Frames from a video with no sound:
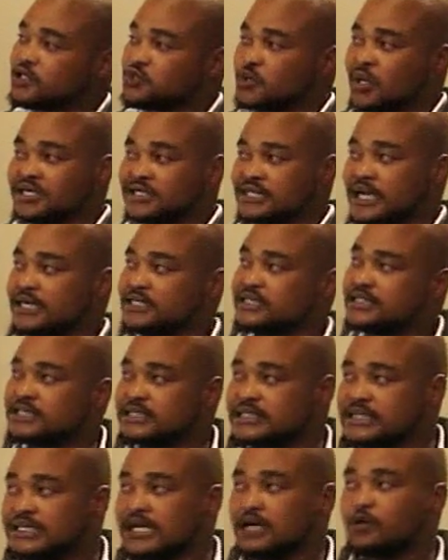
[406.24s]
In
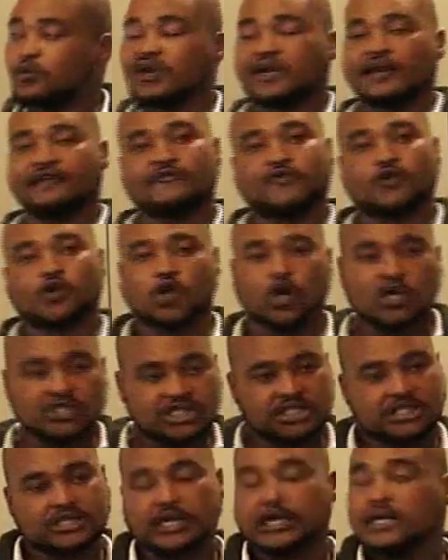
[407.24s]
2019, this year, we have
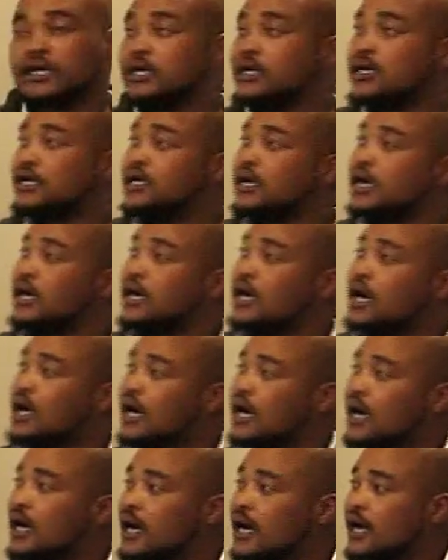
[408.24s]
launched
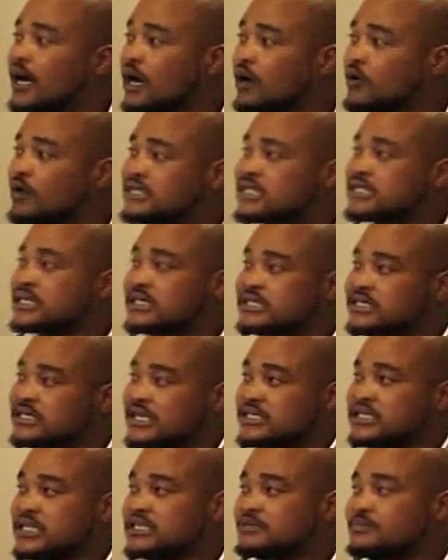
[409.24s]
our
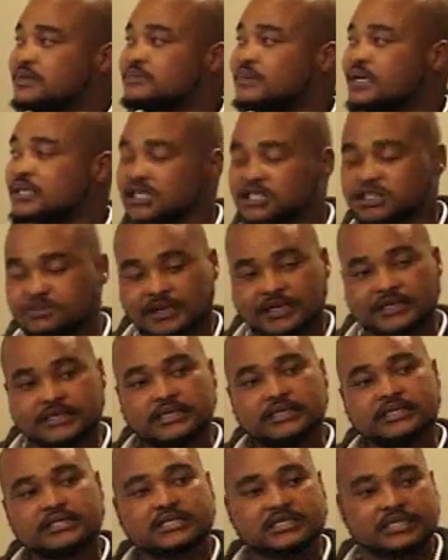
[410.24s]
skills assessment
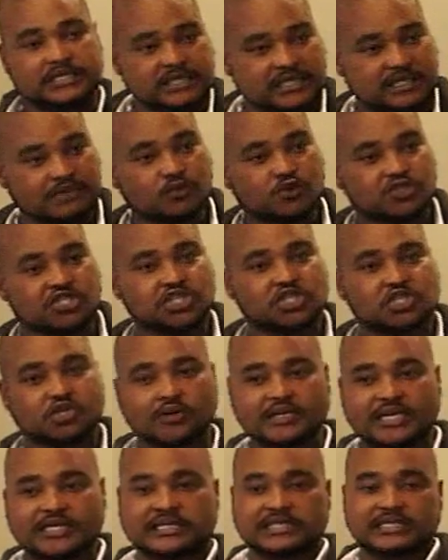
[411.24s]
management system, which is
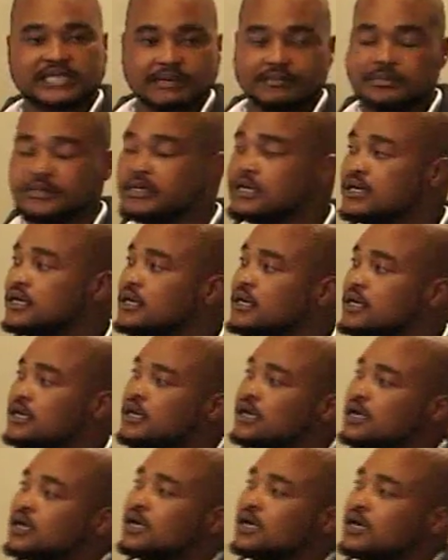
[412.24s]
known as SAM,
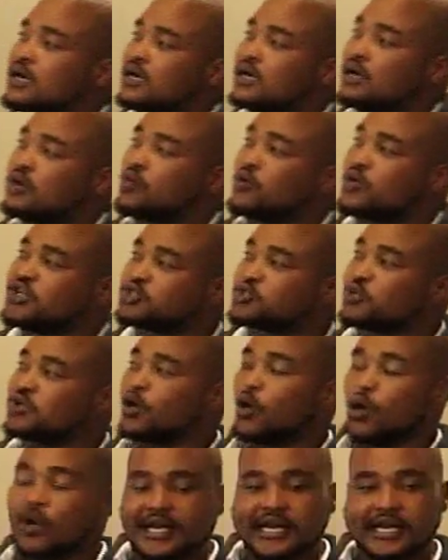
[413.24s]
which
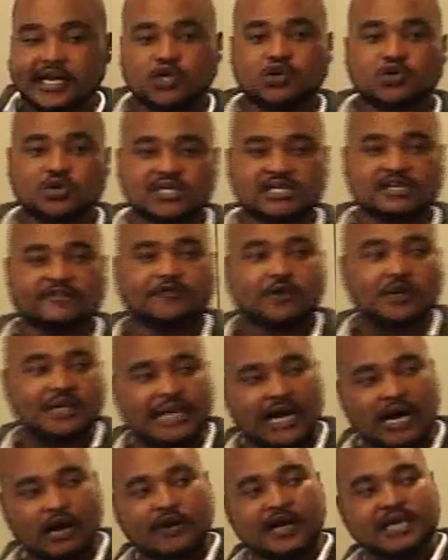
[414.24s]
we only use
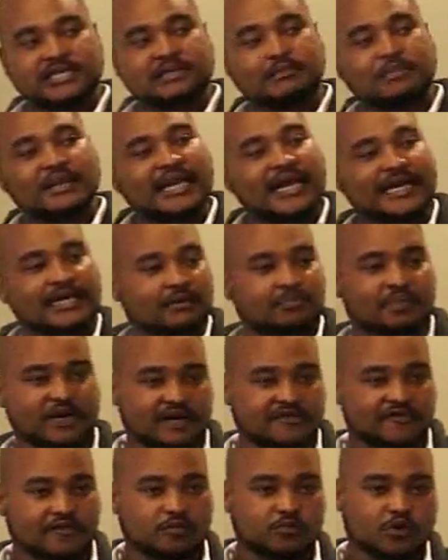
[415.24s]
for now as a learning
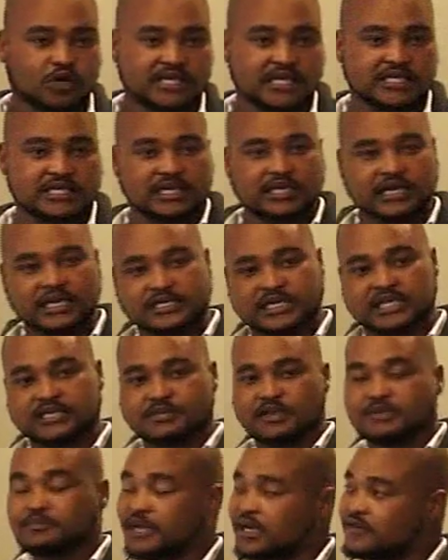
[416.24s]
platform, not as an
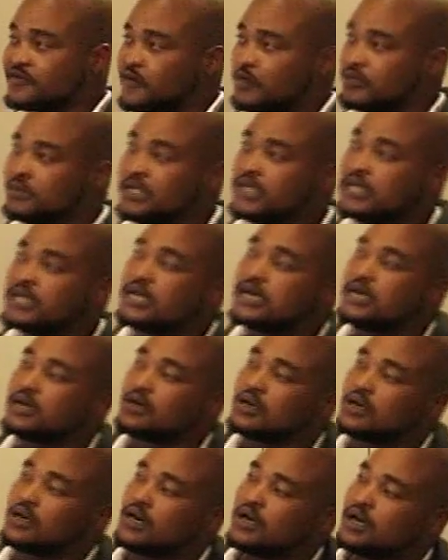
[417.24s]
assessment platform.
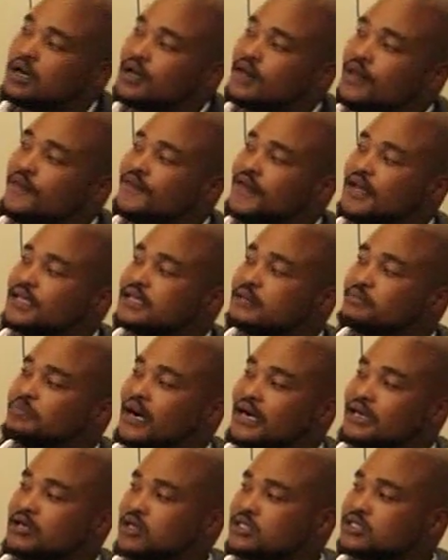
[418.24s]
And then
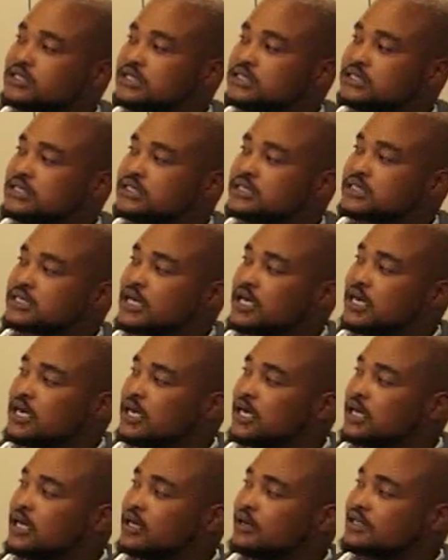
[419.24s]
the pilot was
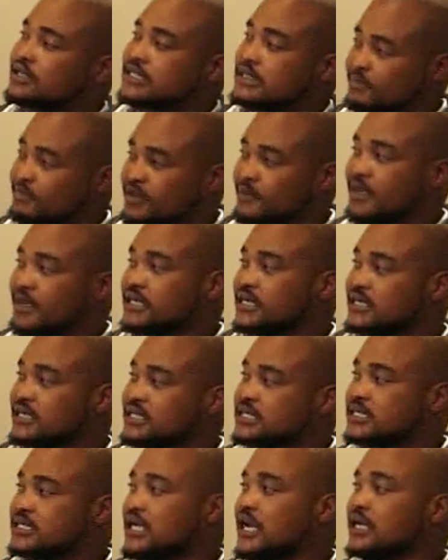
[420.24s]

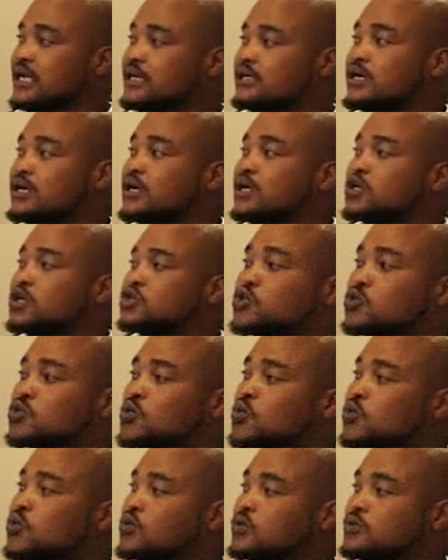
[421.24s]
implemented this year
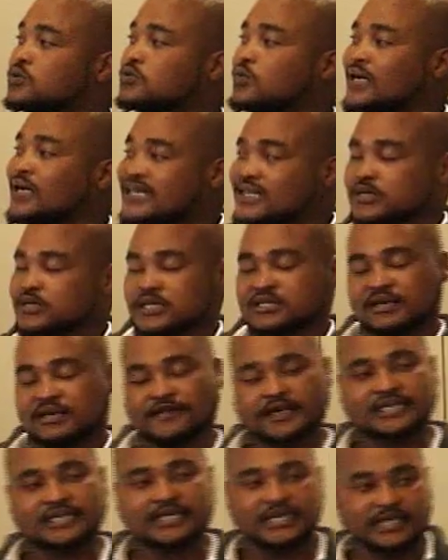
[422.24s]
to
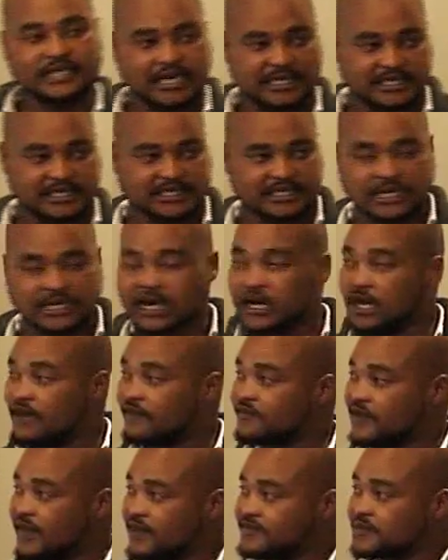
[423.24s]

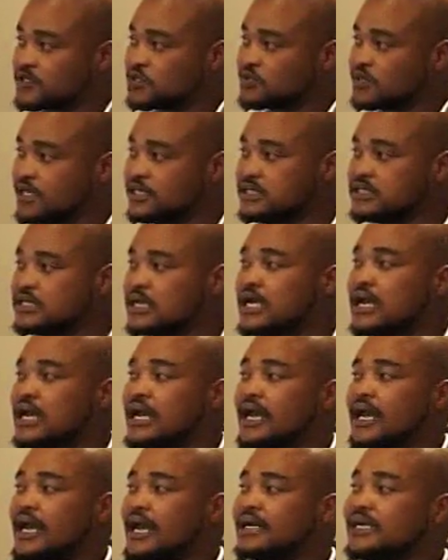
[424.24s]
1,795 students.
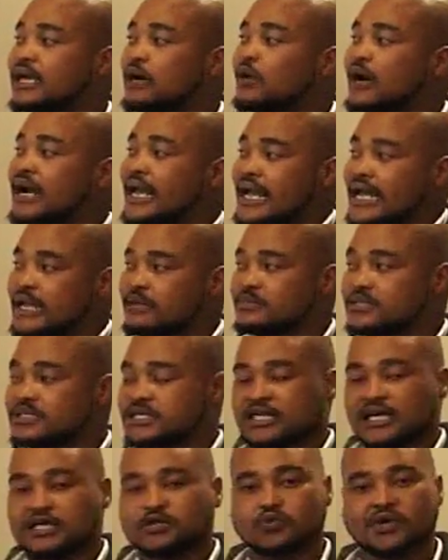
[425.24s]
And our aim
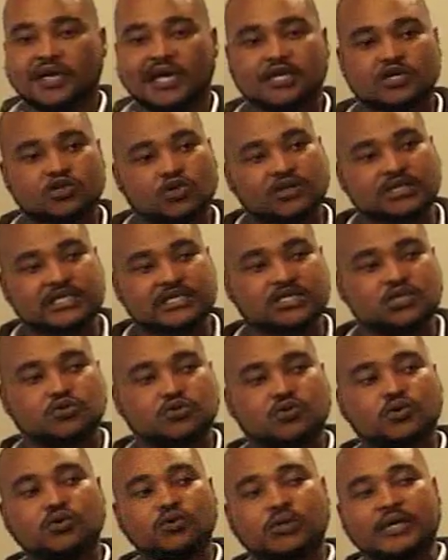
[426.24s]
is that we enroll
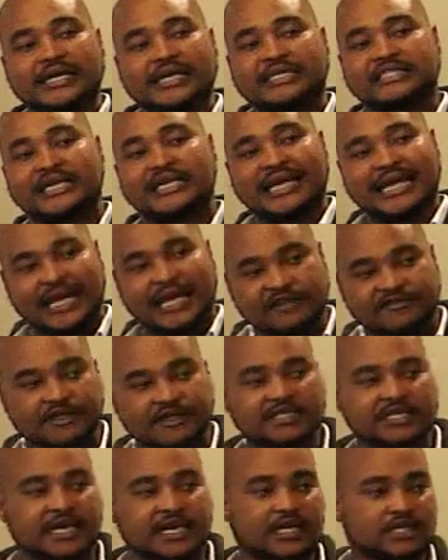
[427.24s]
this to each and
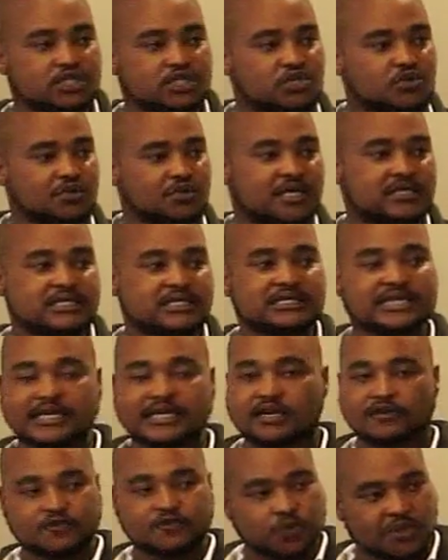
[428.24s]
every DAL students in
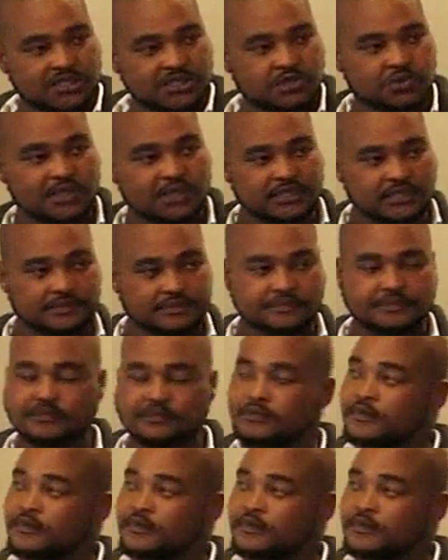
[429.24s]
the year of 2020.